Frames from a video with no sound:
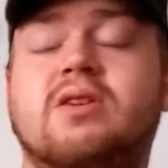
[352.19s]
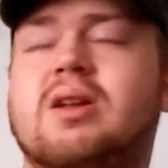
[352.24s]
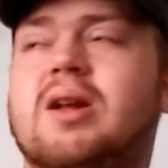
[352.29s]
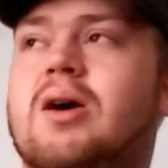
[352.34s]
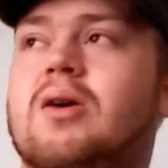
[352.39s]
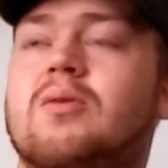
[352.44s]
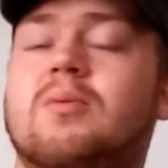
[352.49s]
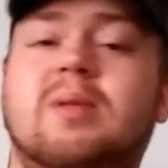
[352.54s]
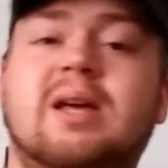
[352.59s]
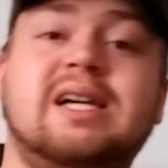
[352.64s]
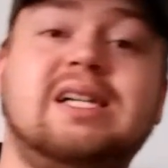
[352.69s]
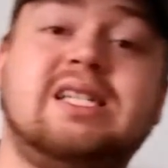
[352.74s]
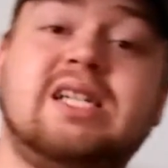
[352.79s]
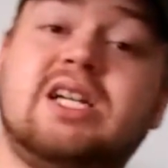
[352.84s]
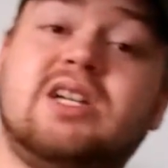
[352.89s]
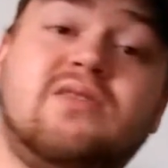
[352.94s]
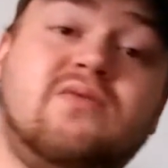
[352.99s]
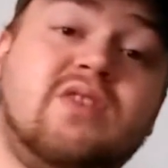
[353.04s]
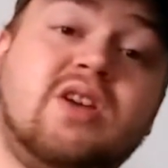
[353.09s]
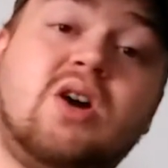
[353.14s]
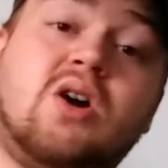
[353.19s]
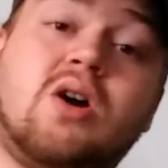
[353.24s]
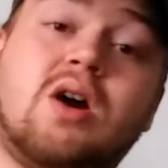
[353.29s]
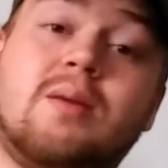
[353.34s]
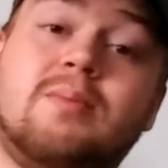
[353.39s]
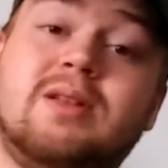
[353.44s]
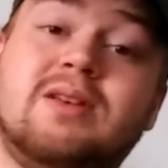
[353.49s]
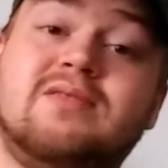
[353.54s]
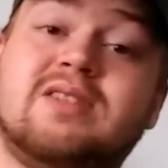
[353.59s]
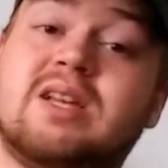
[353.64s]
PlayStation
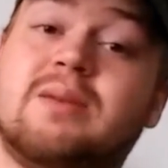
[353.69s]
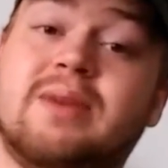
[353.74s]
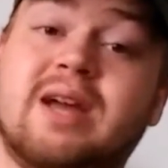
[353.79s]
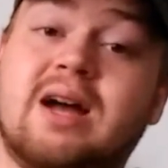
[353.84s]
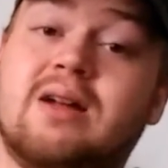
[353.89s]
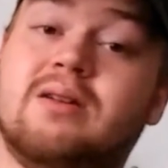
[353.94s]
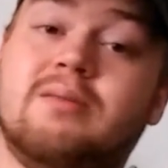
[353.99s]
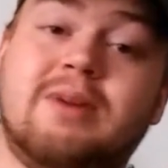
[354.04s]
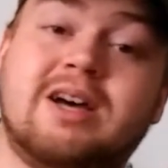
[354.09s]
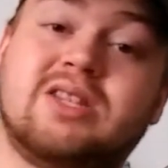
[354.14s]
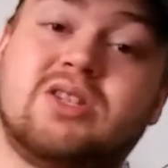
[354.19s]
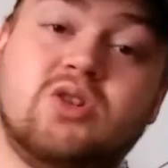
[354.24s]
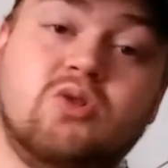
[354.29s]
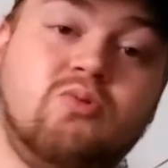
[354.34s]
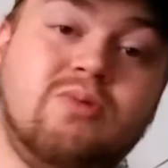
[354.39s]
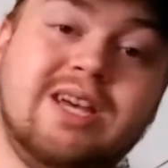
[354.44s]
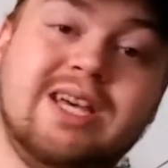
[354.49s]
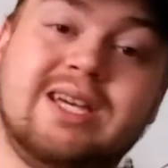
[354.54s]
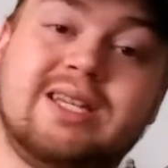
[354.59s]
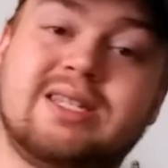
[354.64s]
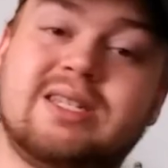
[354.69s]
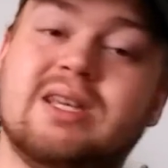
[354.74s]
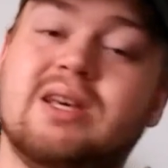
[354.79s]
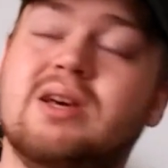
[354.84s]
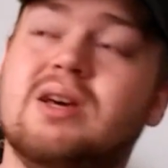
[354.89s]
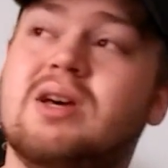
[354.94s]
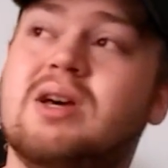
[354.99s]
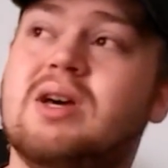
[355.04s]
VR, I believe is coming out in about 2 weeks.